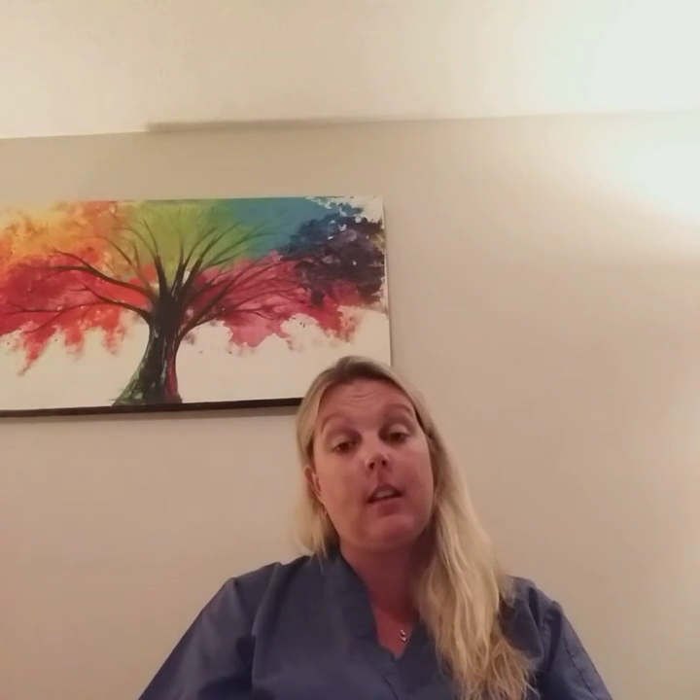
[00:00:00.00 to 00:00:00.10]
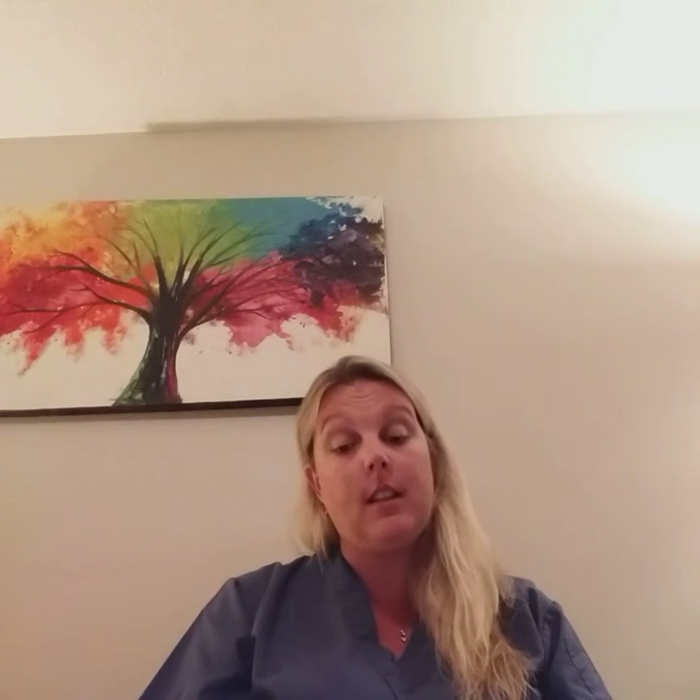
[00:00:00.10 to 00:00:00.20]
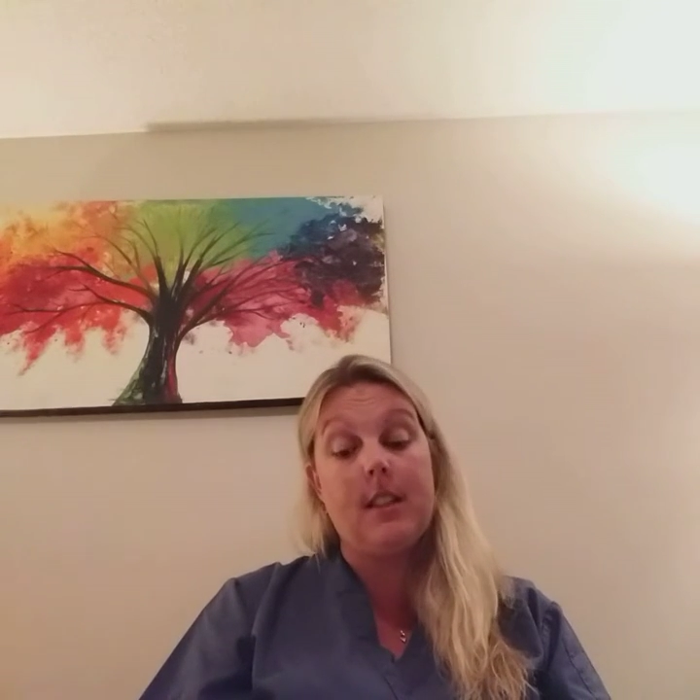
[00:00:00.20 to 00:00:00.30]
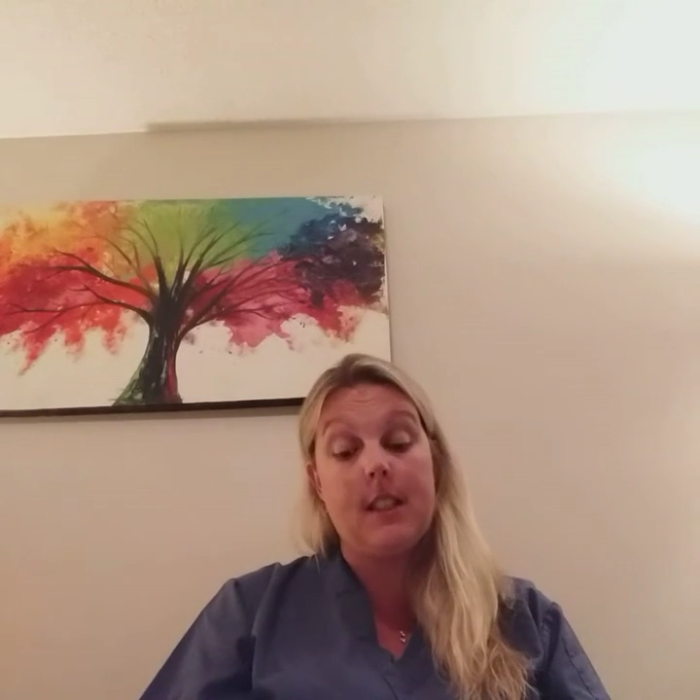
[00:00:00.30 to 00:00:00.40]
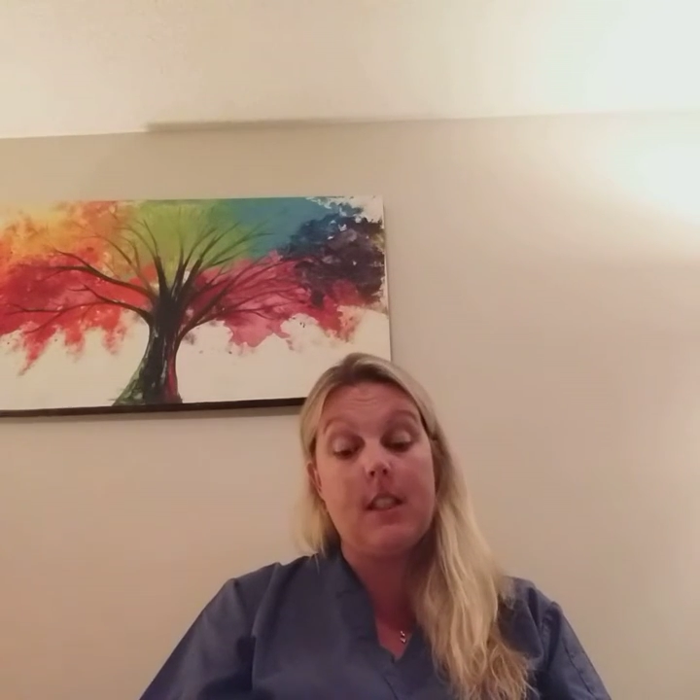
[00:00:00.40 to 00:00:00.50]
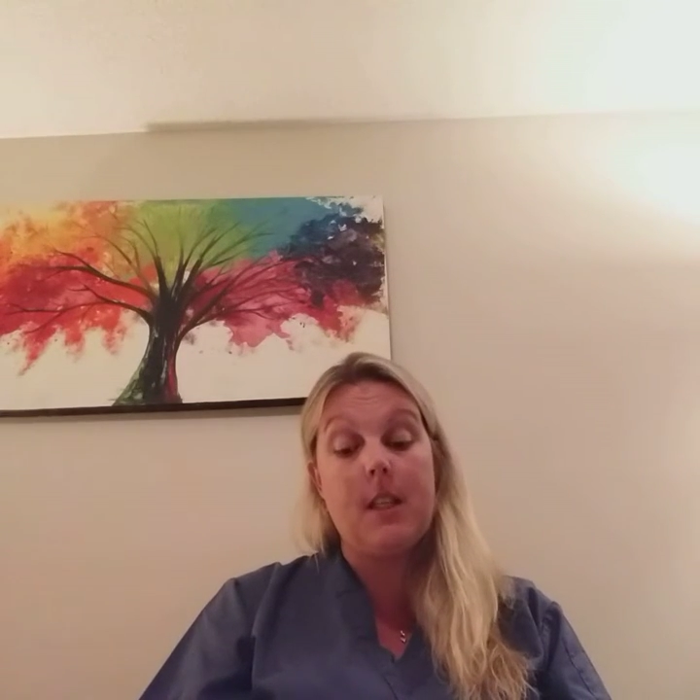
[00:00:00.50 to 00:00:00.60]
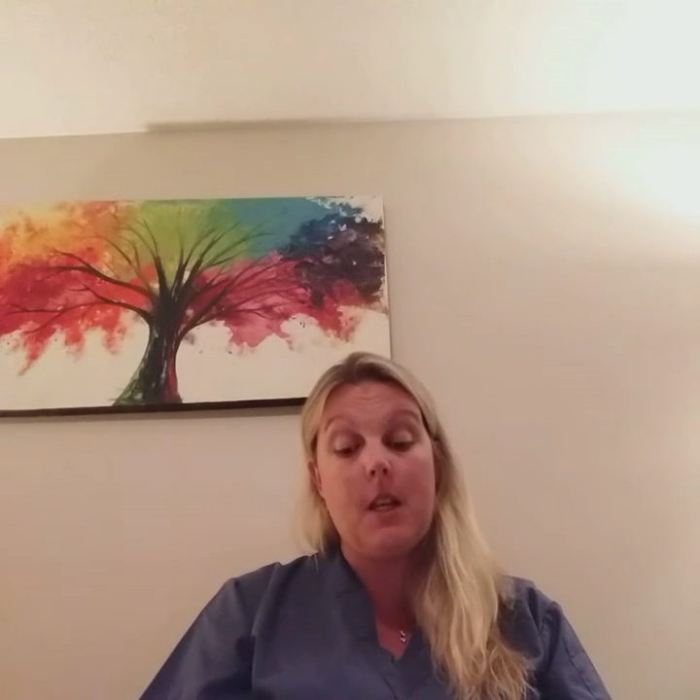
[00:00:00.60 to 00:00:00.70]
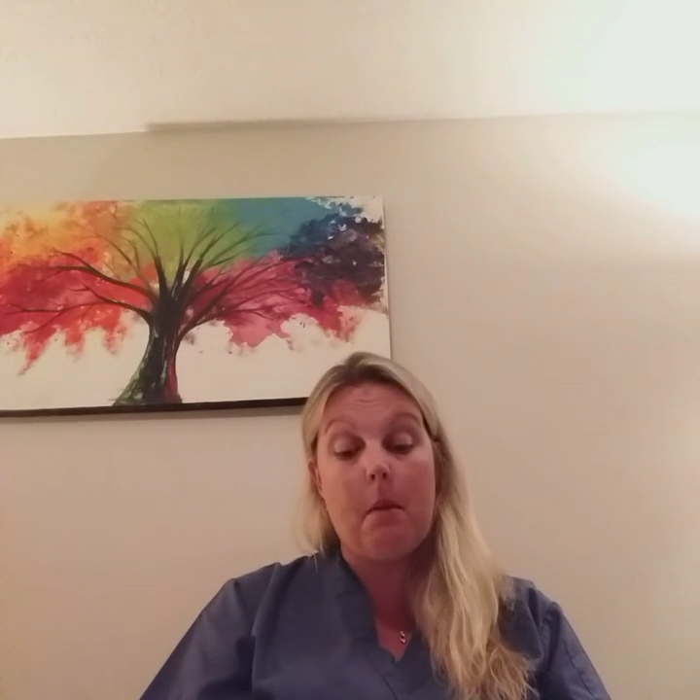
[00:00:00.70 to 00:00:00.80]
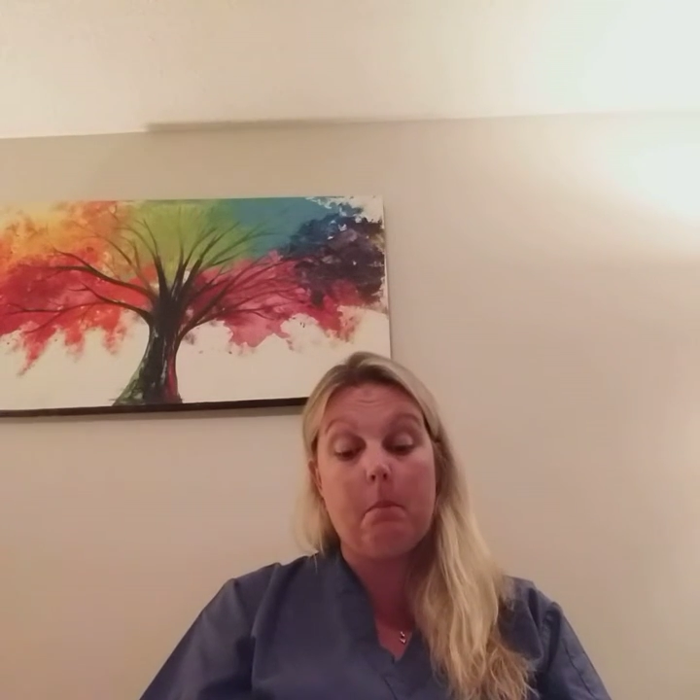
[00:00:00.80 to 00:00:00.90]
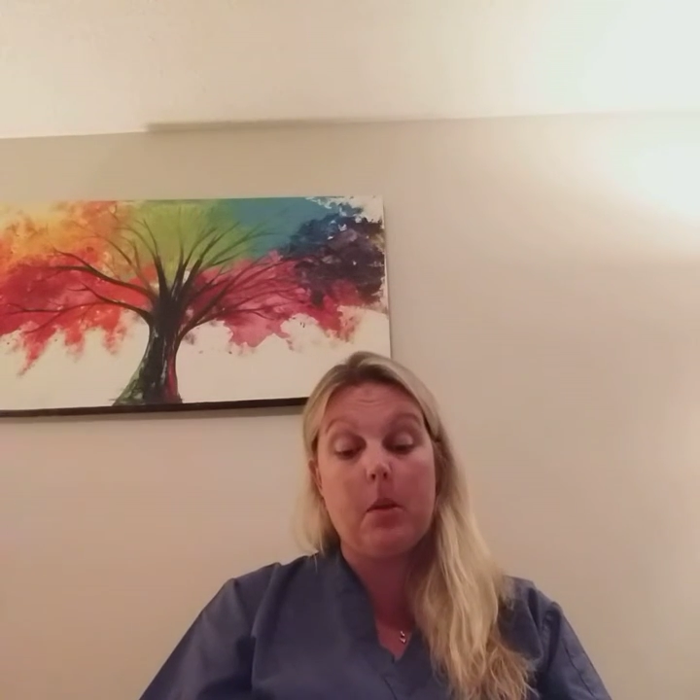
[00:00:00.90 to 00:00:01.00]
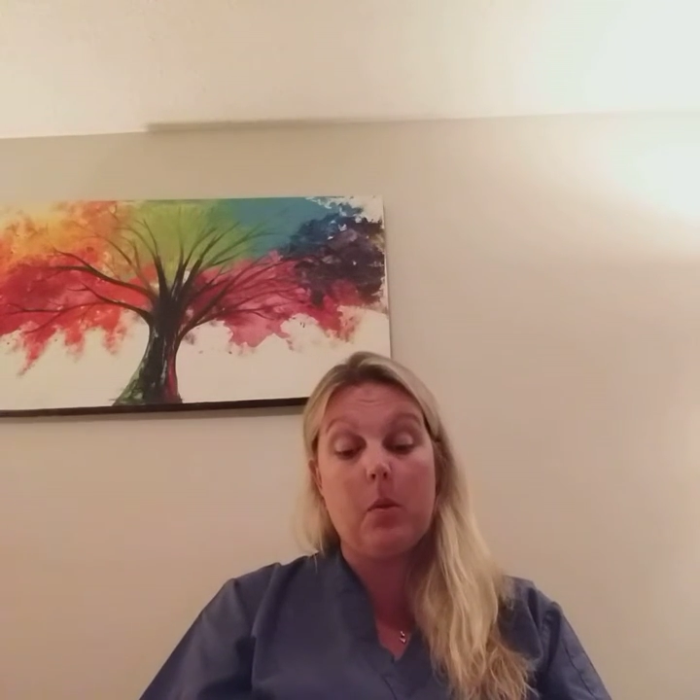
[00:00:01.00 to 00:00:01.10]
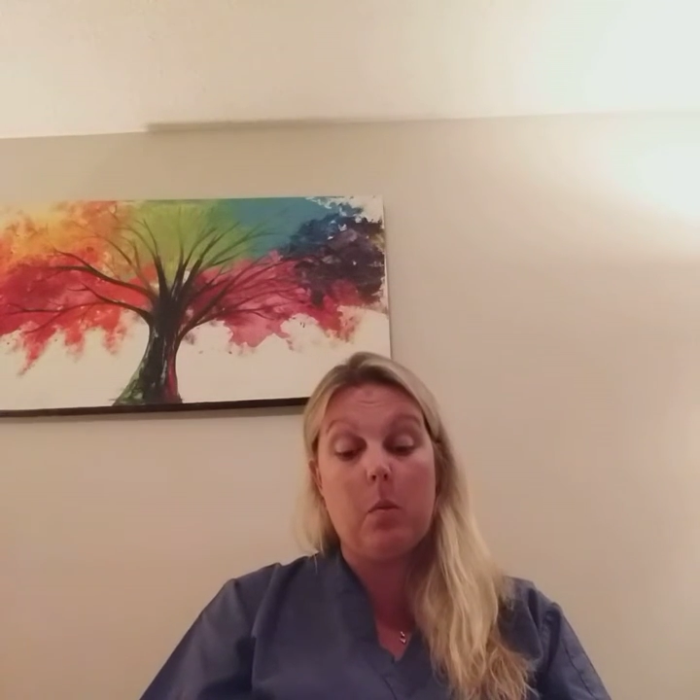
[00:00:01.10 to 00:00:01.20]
is the number